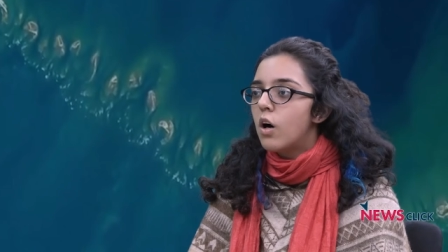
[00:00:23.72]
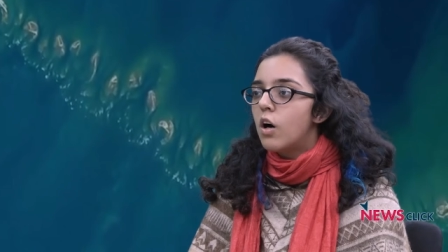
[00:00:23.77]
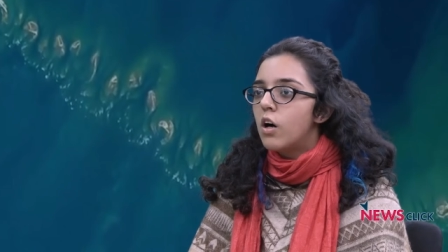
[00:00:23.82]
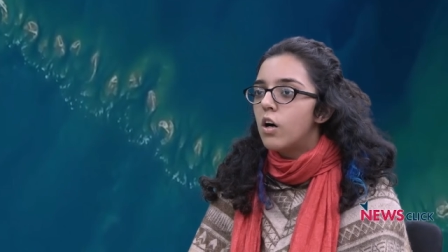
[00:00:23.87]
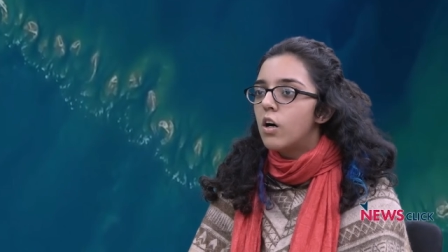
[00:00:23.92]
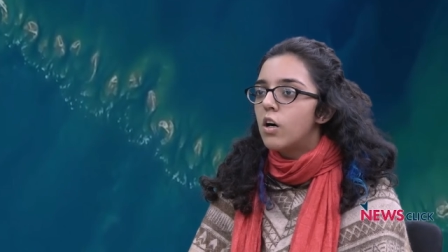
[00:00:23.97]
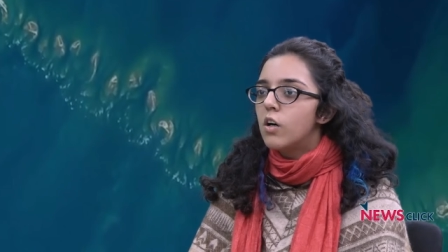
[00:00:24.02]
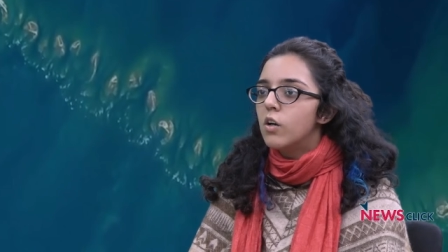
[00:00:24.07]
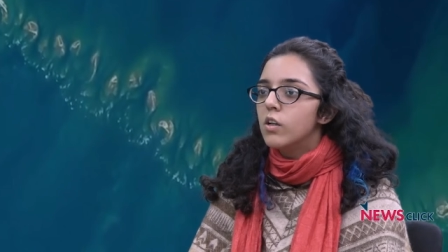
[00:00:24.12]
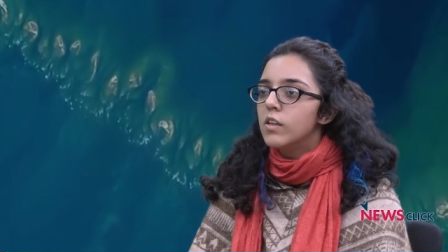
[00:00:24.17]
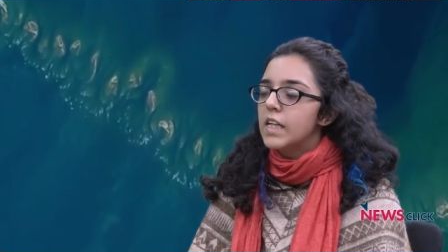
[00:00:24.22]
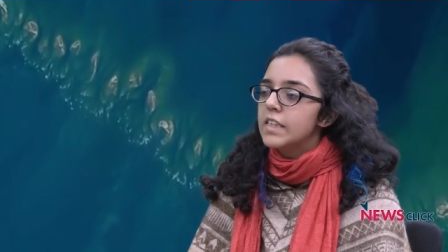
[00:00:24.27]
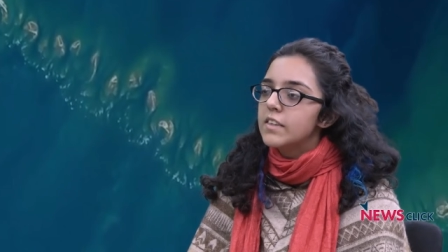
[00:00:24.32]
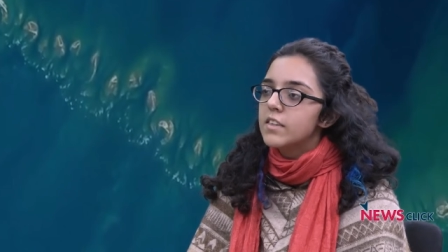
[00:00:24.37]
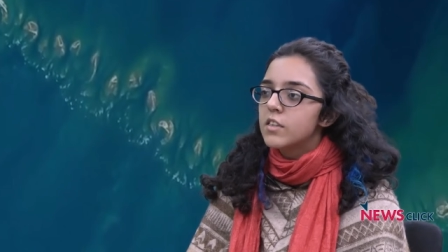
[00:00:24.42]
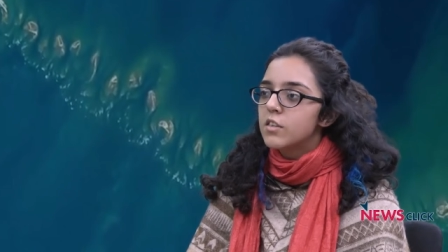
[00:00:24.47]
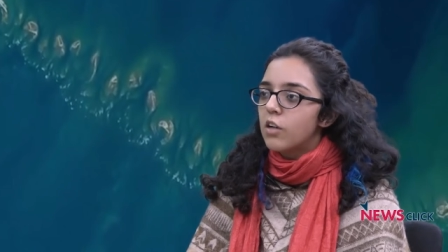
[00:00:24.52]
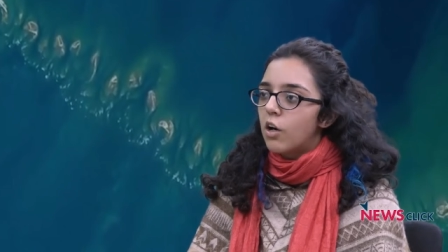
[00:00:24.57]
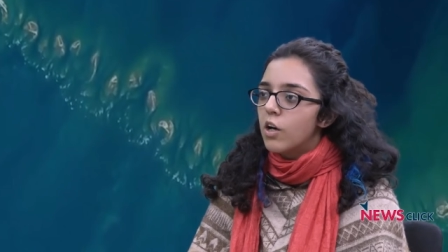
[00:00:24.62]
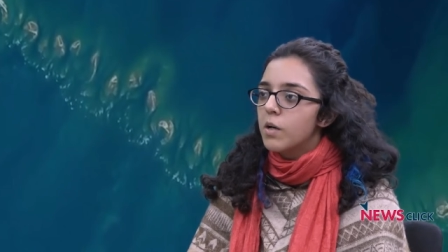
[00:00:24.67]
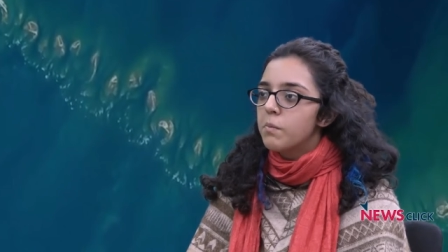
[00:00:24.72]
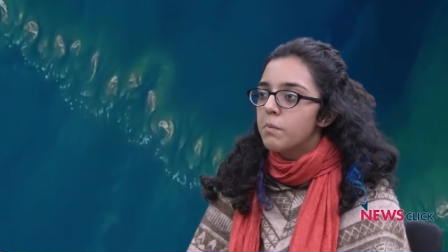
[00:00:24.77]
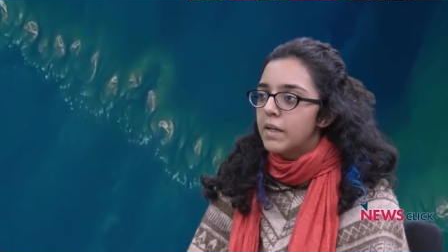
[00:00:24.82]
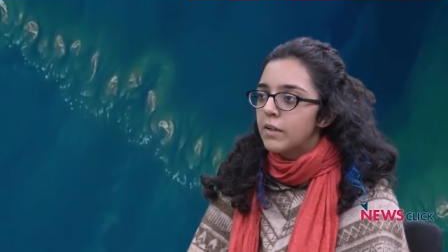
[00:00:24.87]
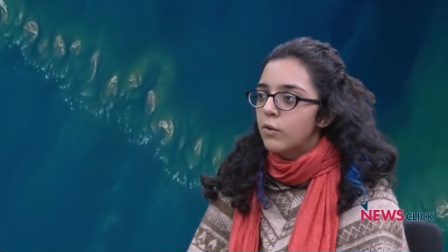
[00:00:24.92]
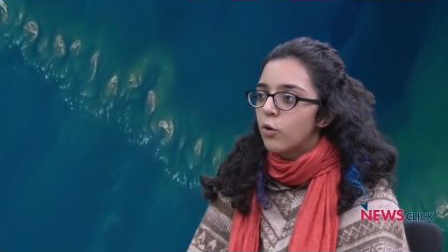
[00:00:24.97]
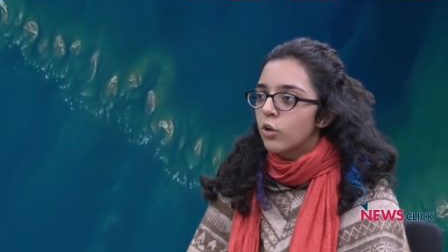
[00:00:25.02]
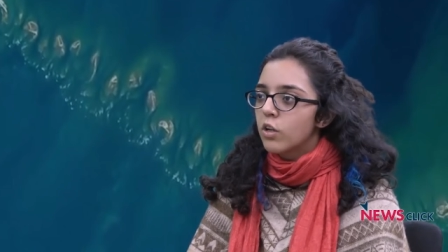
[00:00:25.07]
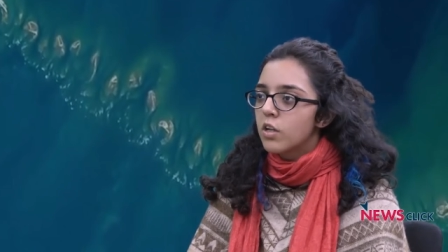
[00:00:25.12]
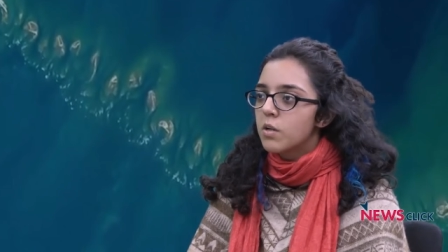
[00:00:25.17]
uh, let's start by
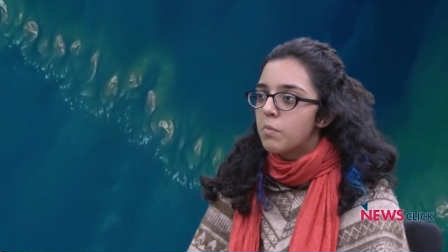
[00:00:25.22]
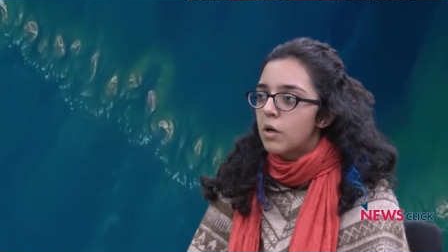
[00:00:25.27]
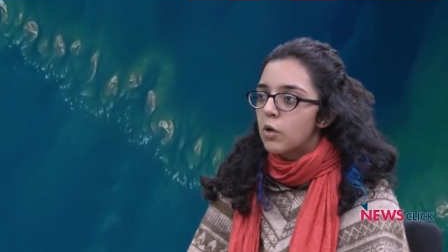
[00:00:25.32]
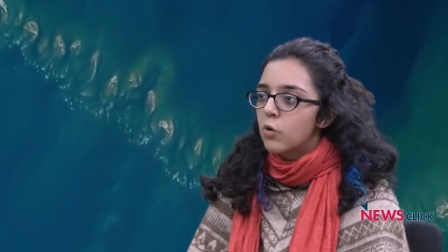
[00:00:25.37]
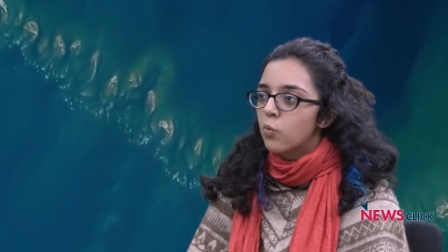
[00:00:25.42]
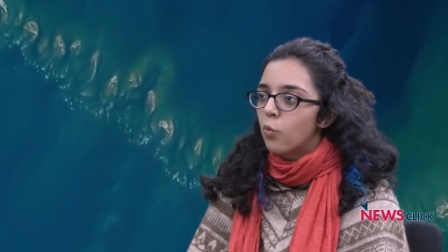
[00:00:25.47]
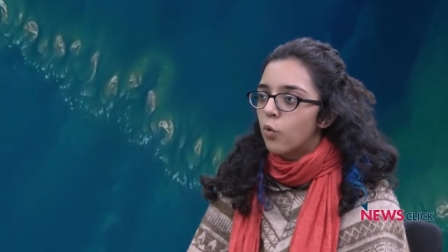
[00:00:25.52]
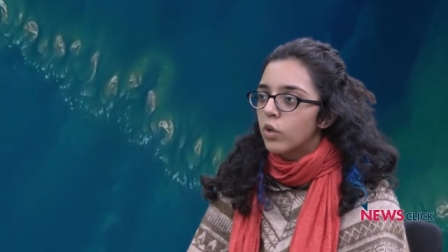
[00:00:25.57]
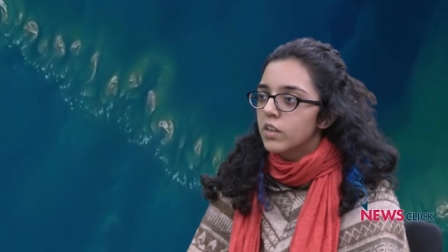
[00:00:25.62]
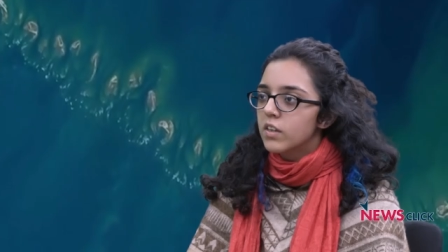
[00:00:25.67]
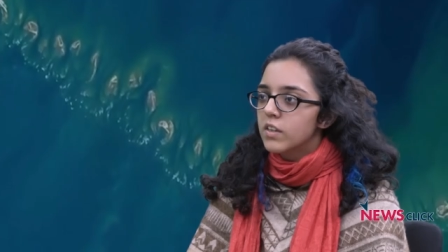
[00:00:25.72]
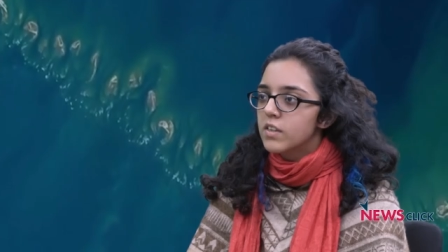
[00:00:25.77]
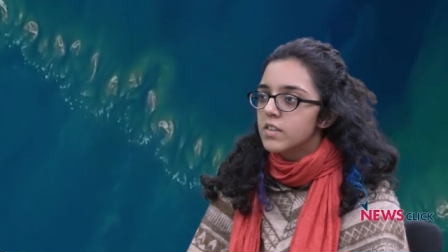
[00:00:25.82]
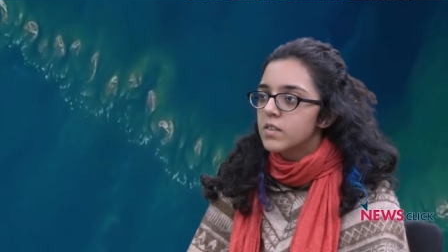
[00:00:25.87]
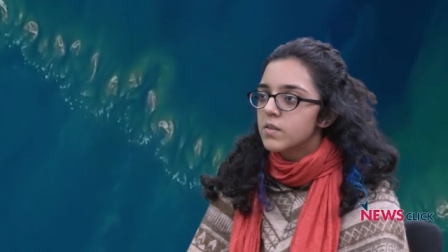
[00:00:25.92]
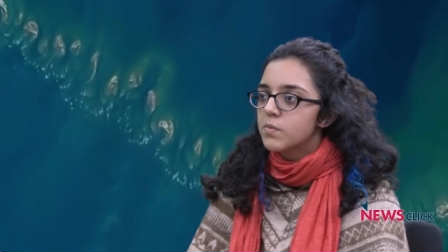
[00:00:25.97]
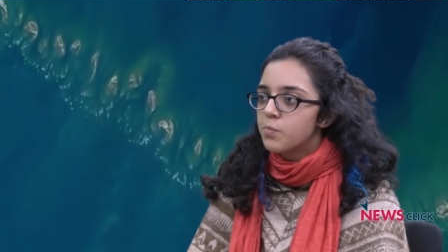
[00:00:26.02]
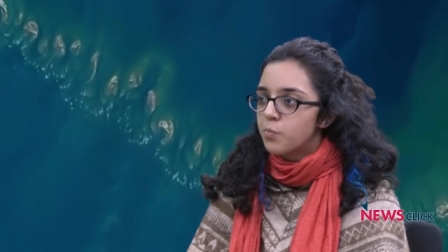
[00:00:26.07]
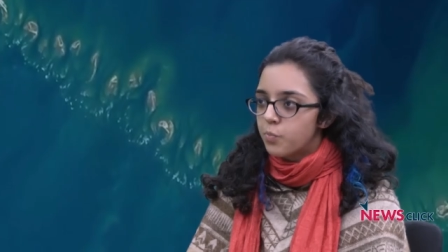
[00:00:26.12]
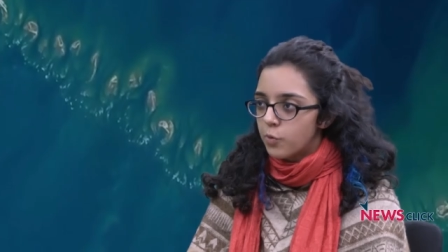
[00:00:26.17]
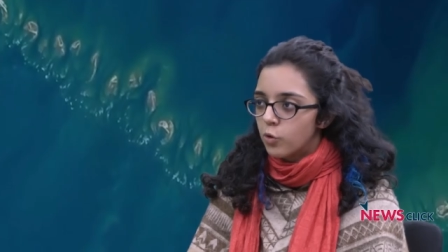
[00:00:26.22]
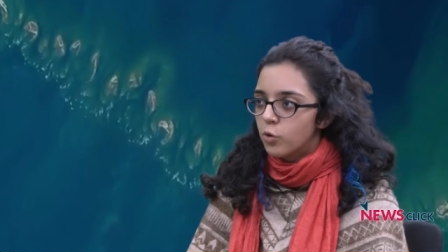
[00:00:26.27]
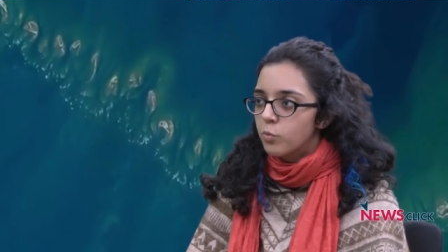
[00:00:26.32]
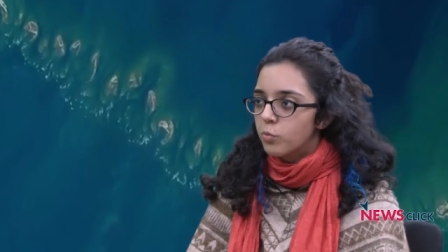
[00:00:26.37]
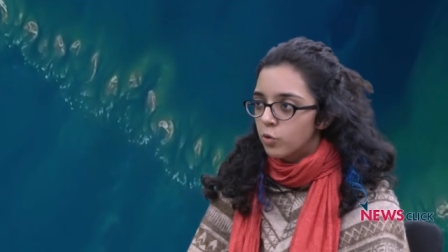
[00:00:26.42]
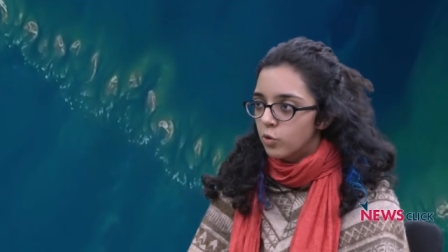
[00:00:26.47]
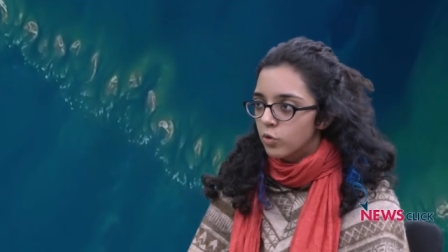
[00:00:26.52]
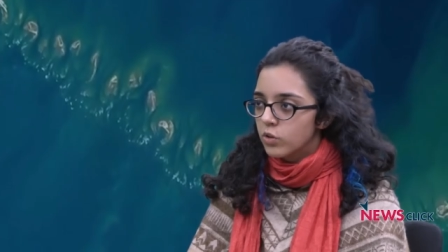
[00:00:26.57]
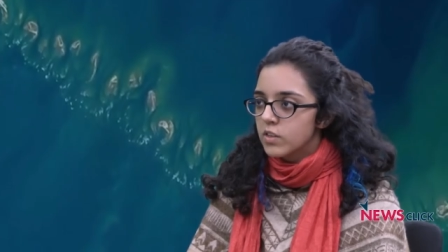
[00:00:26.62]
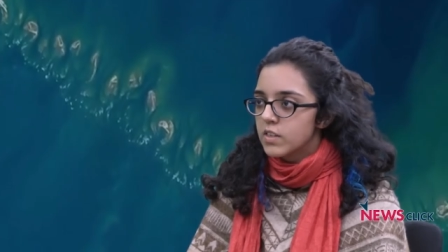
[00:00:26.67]
talking about what this promo,